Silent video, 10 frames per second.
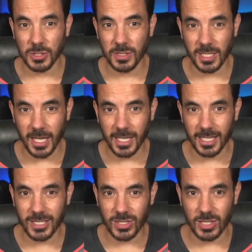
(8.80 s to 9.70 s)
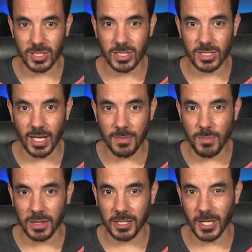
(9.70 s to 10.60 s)
you today is the same
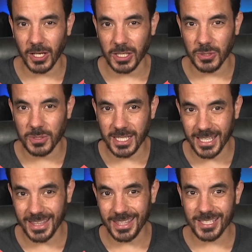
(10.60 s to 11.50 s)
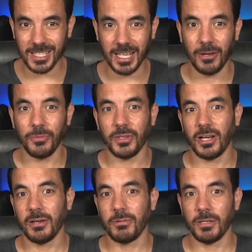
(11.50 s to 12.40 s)
method I used in this account that
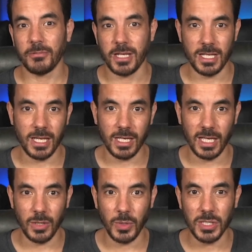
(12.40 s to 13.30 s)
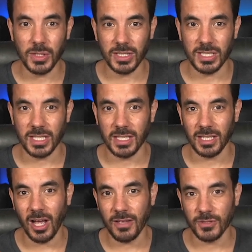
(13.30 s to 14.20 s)
I run right here, where you can see
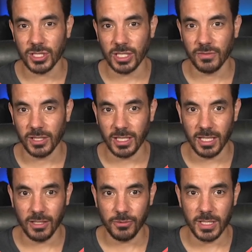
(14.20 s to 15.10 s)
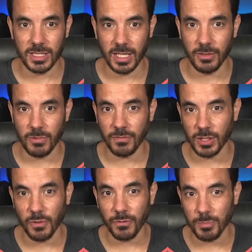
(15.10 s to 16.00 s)
that I've achieved an increase in
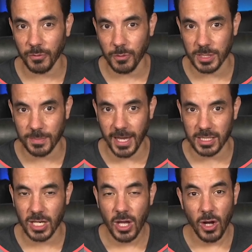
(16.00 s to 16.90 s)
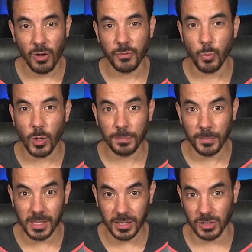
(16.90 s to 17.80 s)
revenue from Performance Max of one
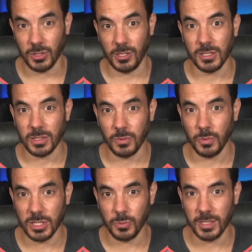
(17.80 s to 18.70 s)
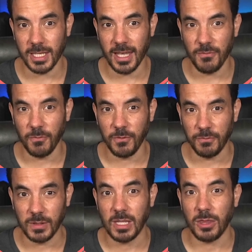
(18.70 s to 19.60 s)
million dollars, which was a
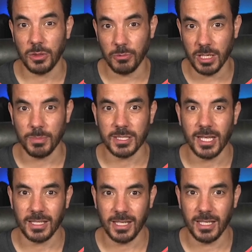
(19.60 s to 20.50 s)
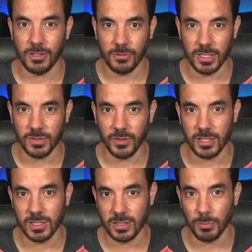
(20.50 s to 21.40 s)
fifty-three percent increase
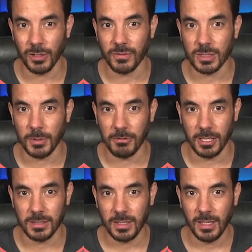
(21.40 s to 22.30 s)
versus the previous period.